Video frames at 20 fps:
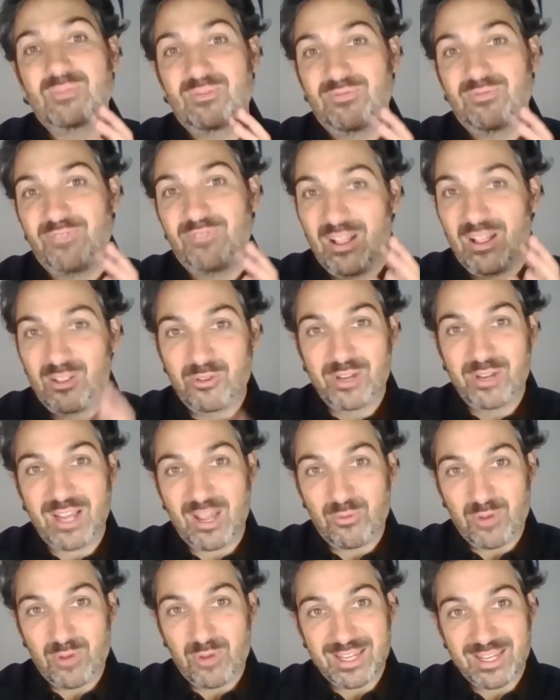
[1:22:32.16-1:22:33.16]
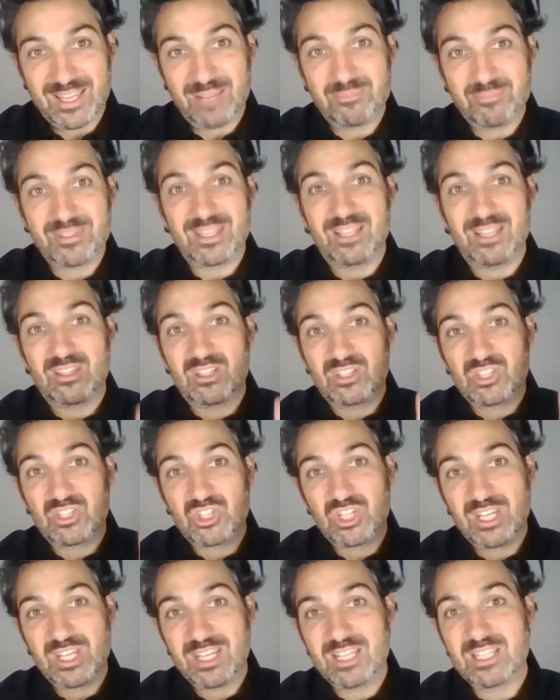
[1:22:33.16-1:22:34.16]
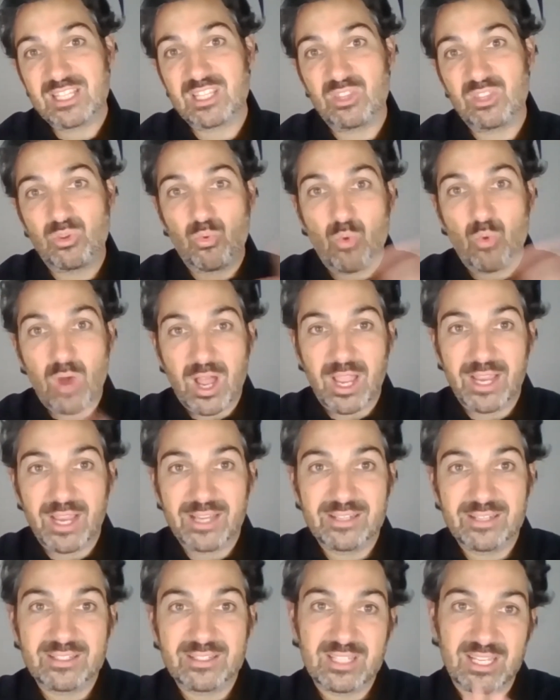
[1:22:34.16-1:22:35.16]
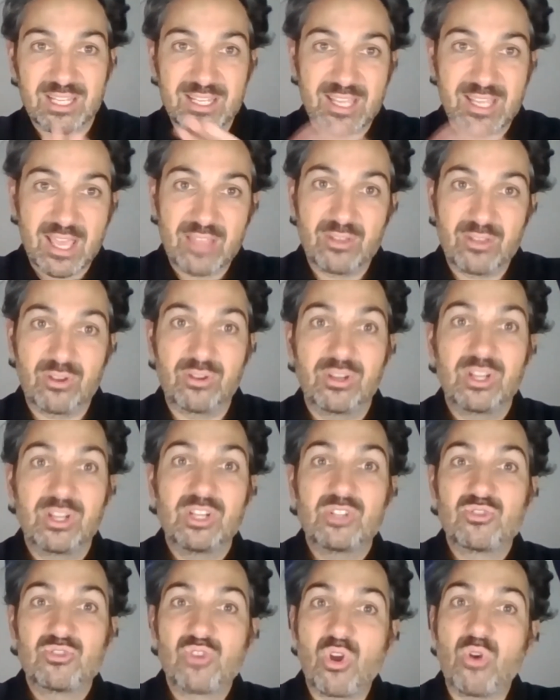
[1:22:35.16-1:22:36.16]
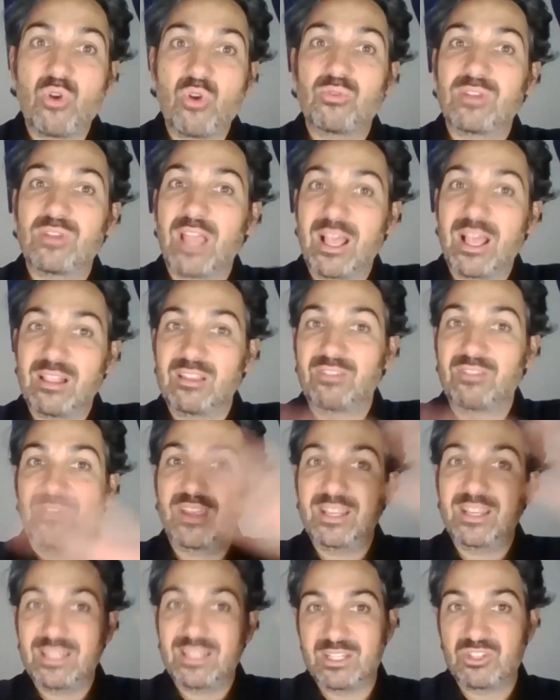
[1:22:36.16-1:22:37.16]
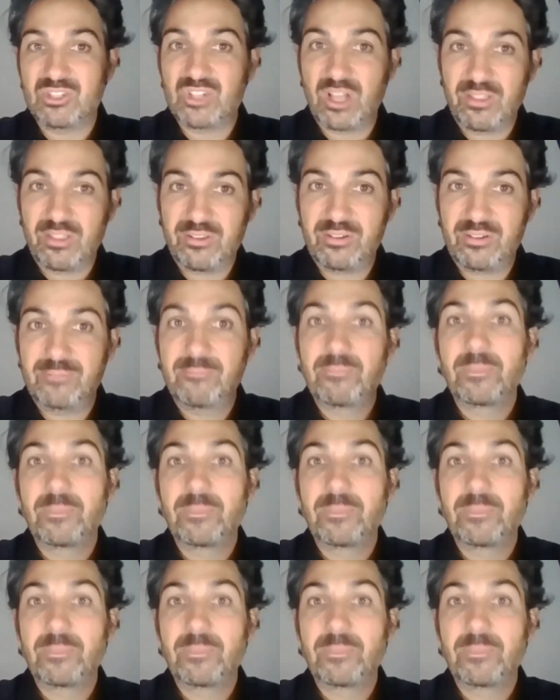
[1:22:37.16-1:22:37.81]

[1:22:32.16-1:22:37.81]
following on what Kim said, the cheese and the wine together don't elevate each other,